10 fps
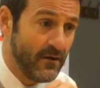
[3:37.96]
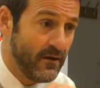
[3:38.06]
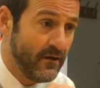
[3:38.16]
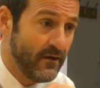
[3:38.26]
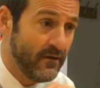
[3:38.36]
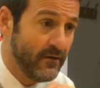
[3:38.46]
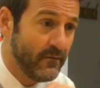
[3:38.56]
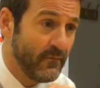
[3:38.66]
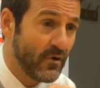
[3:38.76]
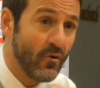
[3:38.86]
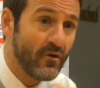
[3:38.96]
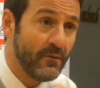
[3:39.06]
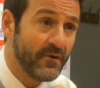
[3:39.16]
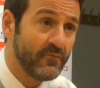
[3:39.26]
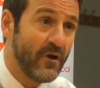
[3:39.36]
the
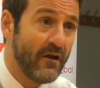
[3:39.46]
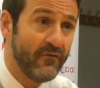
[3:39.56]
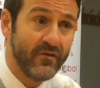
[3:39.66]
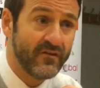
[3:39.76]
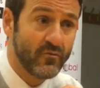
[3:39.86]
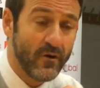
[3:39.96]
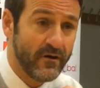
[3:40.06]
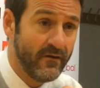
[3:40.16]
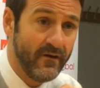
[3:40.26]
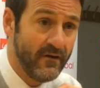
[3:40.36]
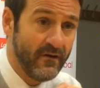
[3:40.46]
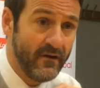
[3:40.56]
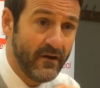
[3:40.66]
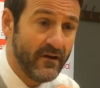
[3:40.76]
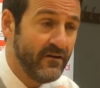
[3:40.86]
goalkeepers we have in the squad,
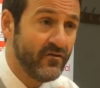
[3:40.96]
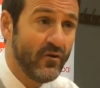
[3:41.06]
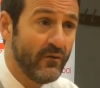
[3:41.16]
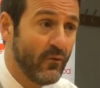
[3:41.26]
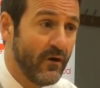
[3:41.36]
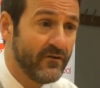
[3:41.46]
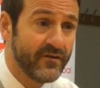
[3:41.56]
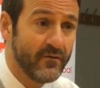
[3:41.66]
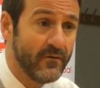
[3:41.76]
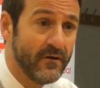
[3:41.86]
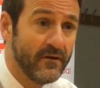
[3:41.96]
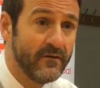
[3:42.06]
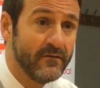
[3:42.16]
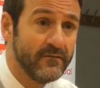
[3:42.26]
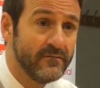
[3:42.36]
and he's doing well.
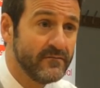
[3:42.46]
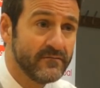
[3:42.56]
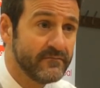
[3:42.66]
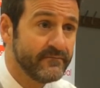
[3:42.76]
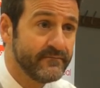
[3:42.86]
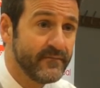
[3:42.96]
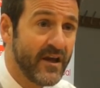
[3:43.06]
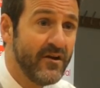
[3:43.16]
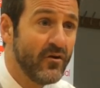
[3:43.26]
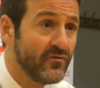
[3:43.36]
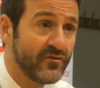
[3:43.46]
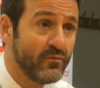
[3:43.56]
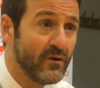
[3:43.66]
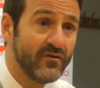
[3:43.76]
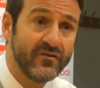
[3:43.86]
So he knows
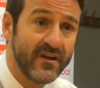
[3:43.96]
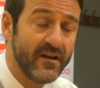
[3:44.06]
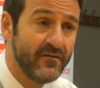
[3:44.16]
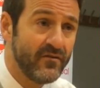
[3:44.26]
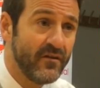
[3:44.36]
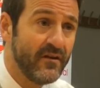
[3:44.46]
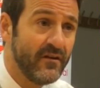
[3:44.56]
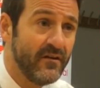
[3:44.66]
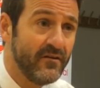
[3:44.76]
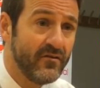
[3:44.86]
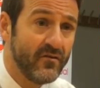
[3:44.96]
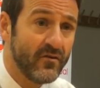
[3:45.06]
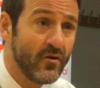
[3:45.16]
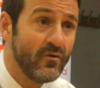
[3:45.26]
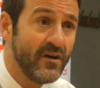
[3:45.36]
what to say to the
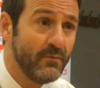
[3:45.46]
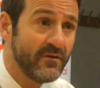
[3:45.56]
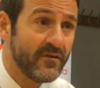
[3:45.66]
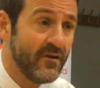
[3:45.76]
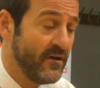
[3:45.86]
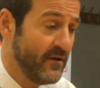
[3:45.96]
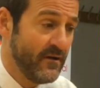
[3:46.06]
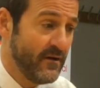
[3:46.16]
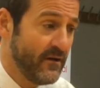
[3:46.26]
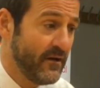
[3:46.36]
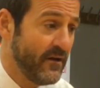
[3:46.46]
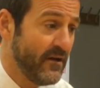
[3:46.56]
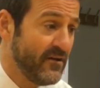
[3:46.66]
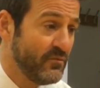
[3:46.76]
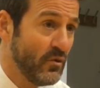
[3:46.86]
goalkeepers in
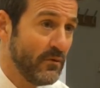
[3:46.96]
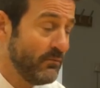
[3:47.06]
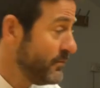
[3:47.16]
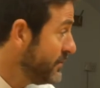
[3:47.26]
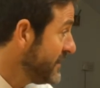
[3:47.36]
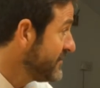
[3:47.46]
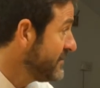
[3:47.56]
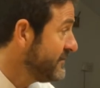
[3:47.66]
each moment. Pleasure.